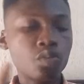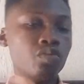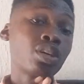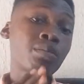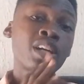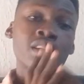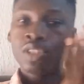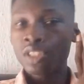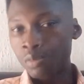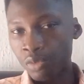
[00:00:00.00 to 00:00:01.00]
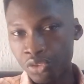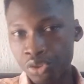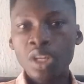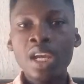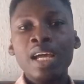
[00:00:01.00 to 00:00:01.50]
We've talked about liquidity
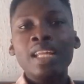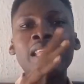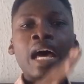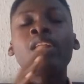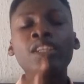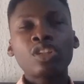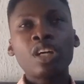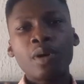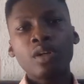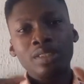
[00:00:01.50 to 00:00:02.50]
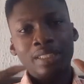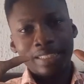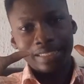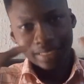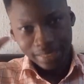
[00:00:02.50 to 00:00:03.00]
position. Now let's talk about
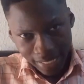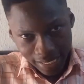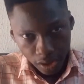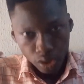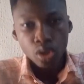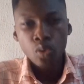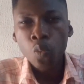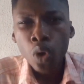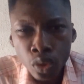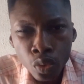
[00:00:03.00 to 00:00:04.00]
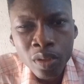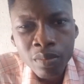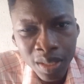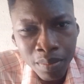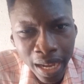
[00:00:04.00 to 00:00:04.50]
staking. What do we
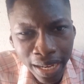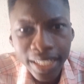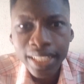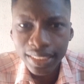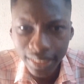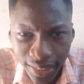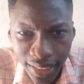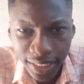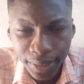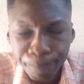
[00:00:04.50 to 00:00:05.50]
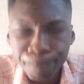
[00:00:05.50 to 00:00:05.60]
mean by staking?